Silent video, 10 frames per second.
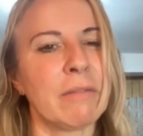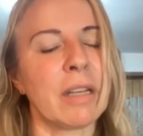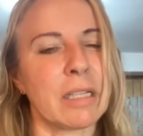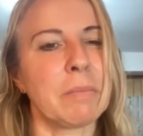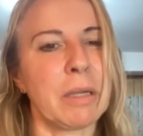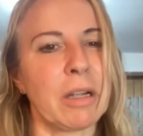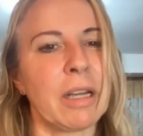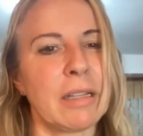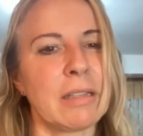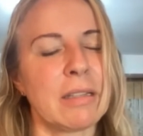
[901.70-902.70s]

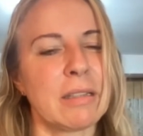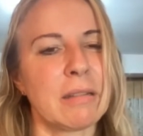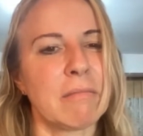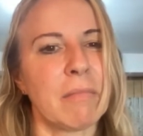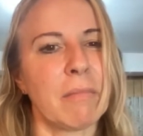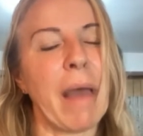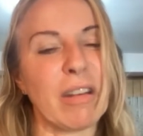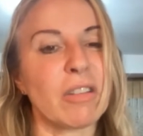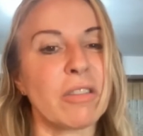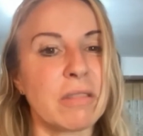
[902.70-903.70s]
experience
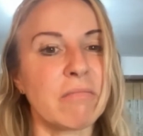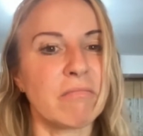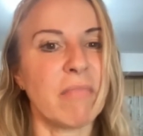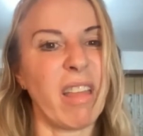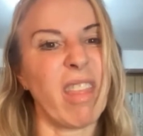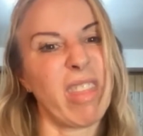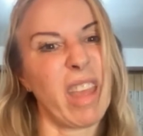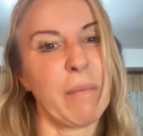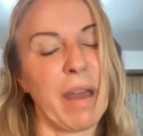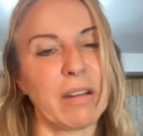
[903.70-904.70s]
matters and that
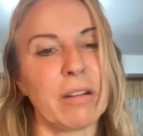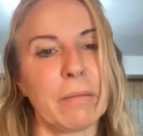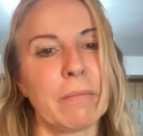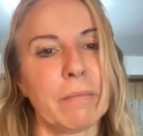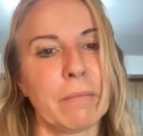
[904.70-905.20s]
they matter.